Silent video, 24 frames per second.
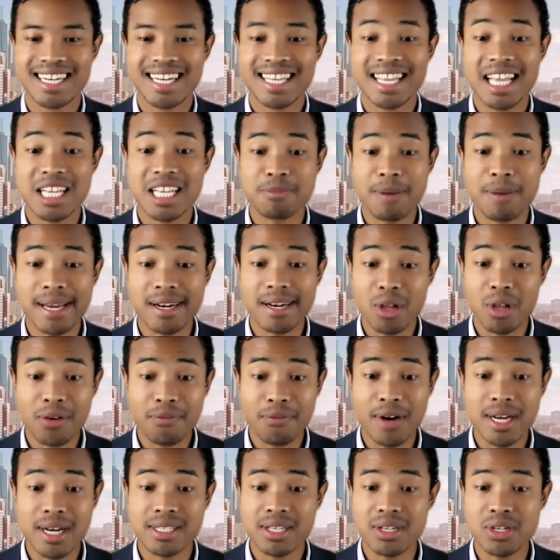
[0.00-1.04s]
There's been a lot of
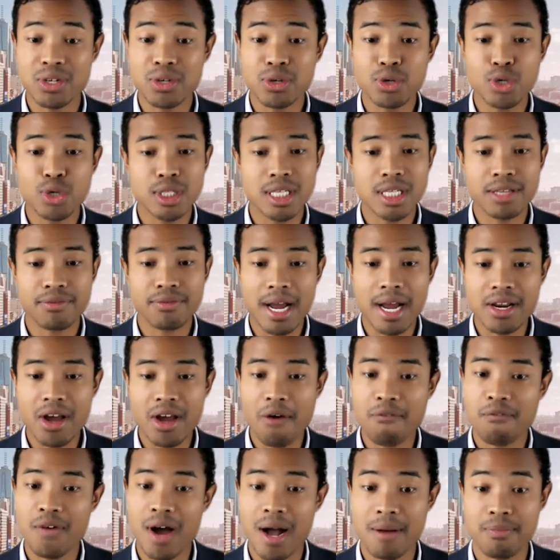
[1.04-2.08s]
recent news in the
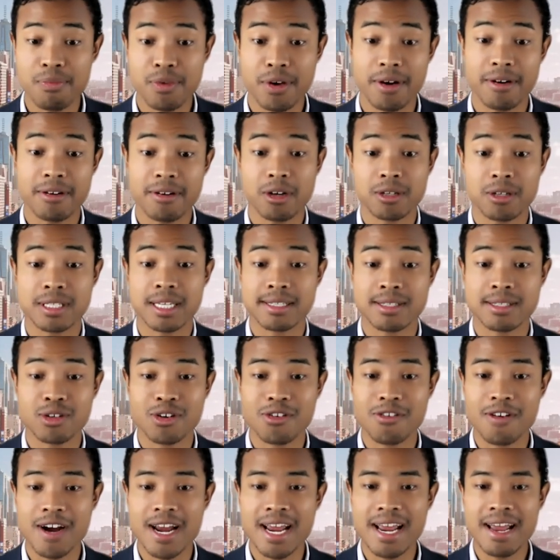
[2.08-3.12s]
Radiopharm Theranostics
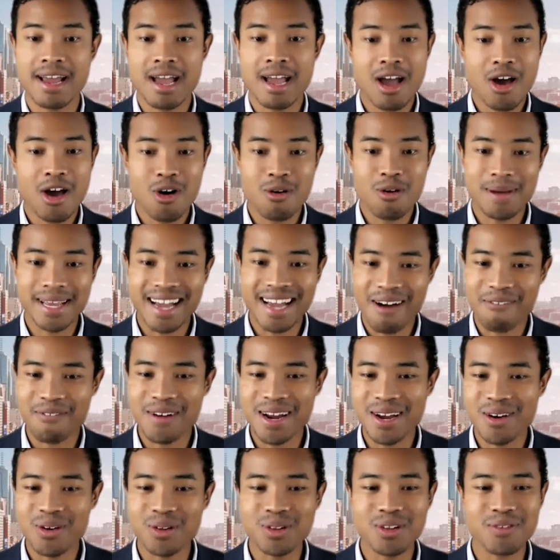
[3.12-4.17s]
story. We'll be covering
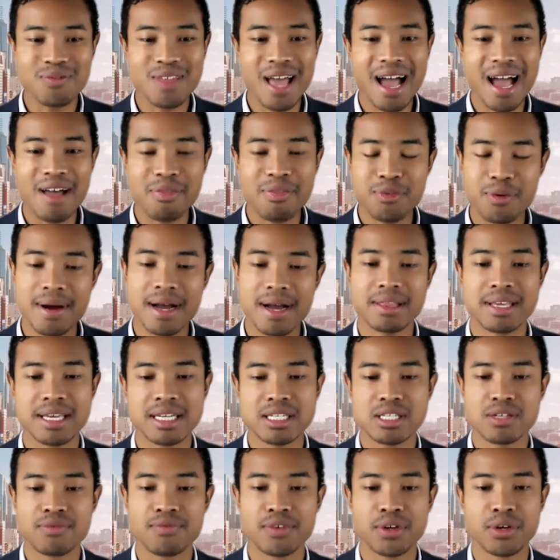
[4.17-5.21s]
all of that throughout the
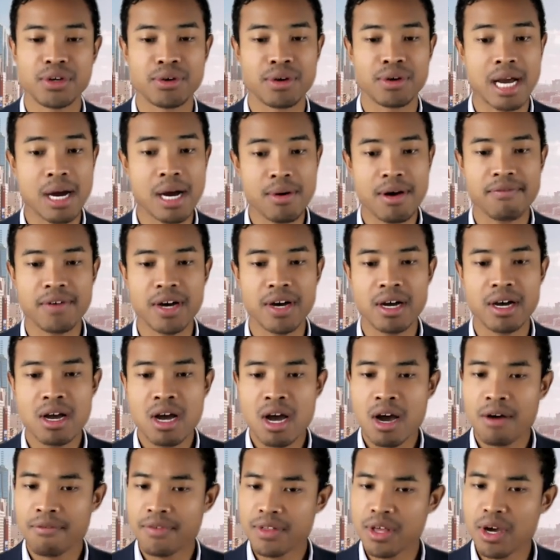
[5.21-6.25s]
interview. However,
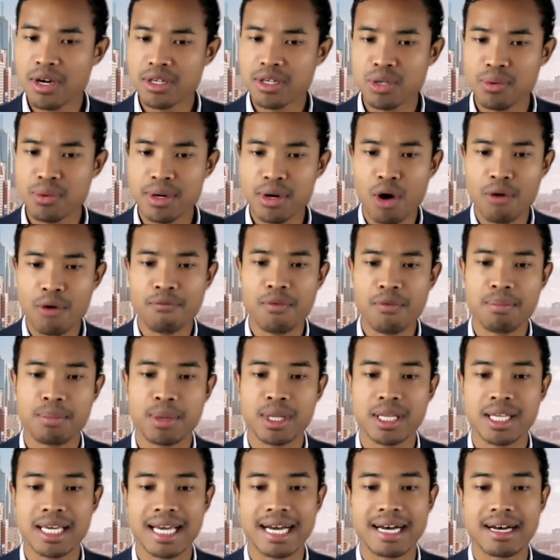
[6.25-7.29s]
for those who are not
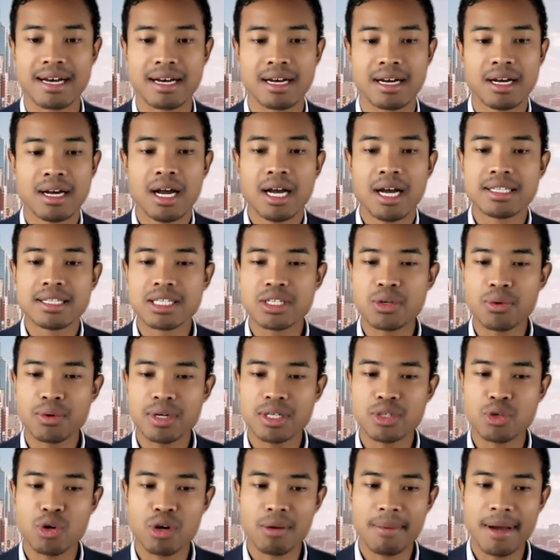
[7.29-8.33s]
familiar, did you want to
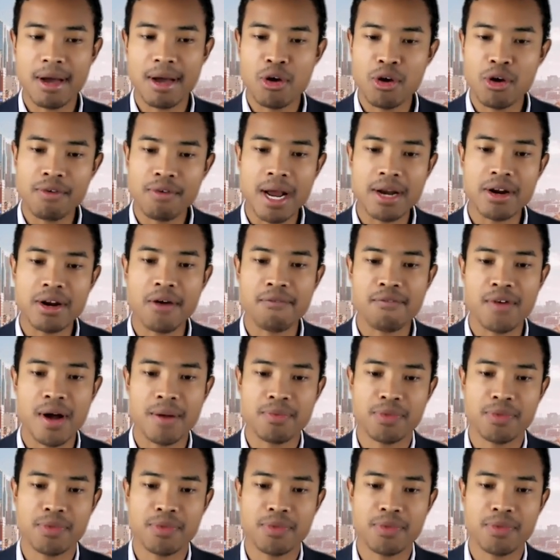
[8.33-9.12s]
talk about who Radiopharm